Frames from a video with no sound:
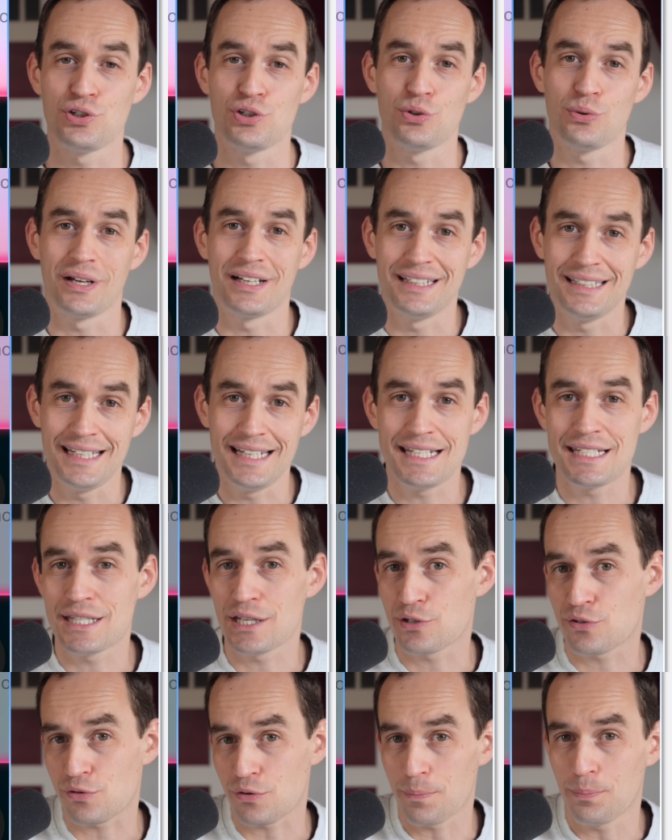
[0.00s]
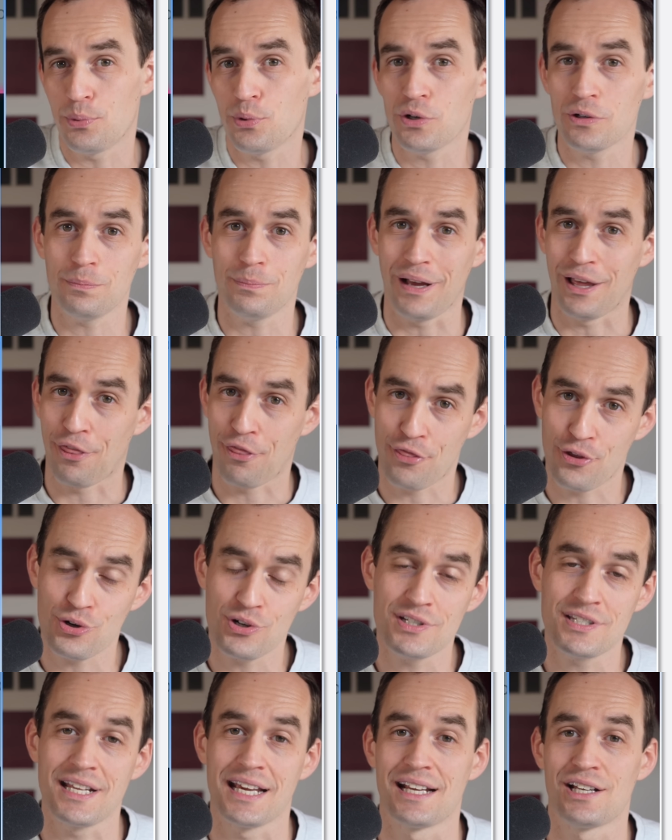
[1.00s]
you and needs this report by
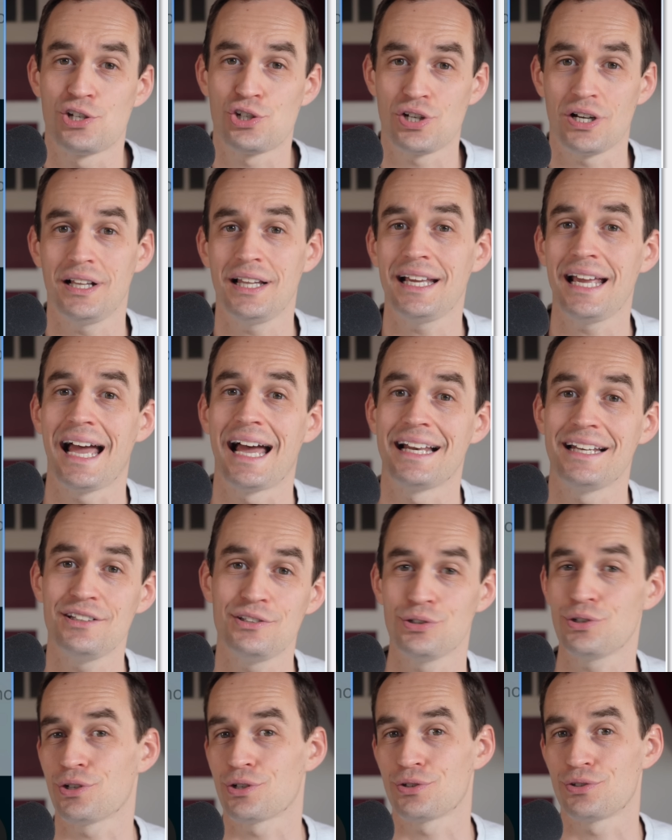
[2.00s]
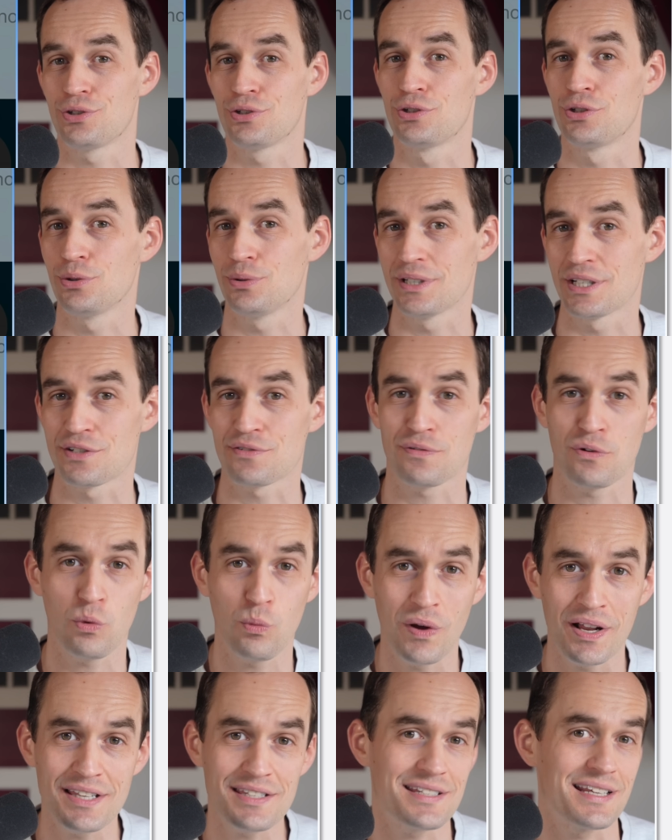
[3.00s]
Thursday. Shall I add it to your to-do list for
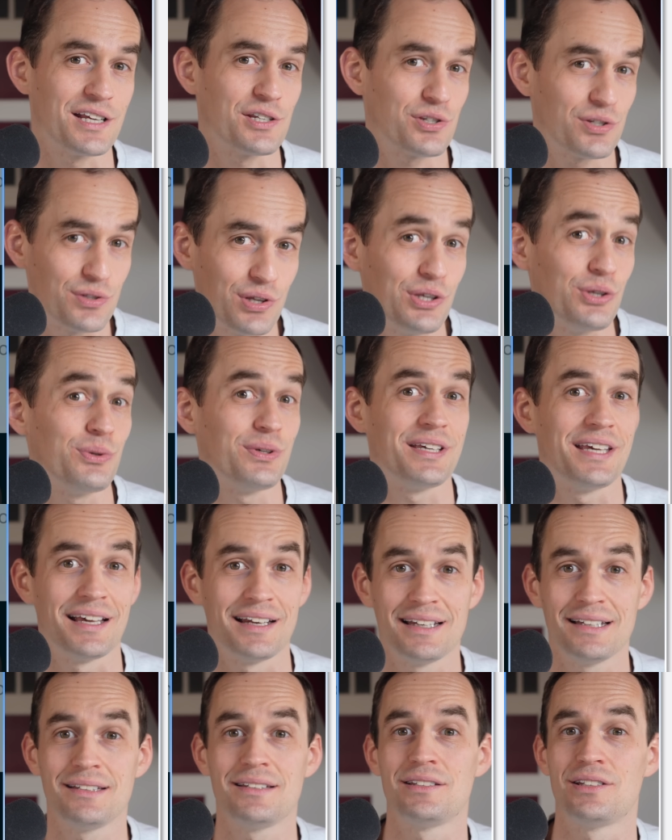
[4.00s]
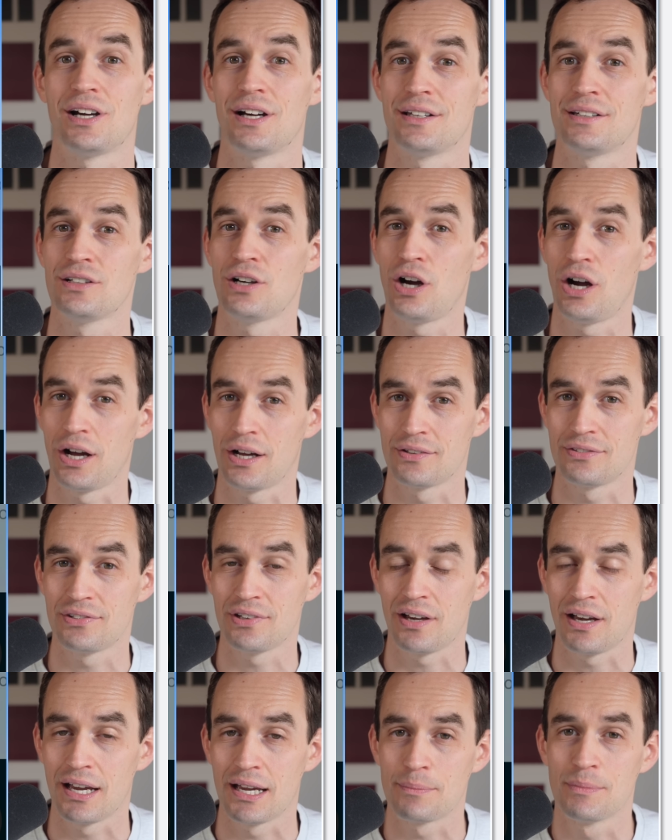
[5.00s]
Wednesday so that you get it done on
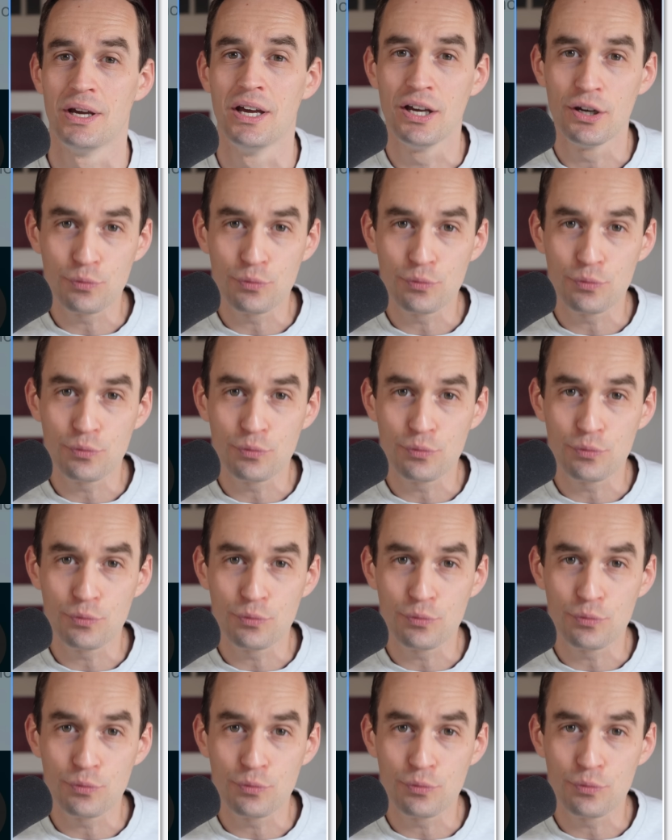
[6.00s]
time?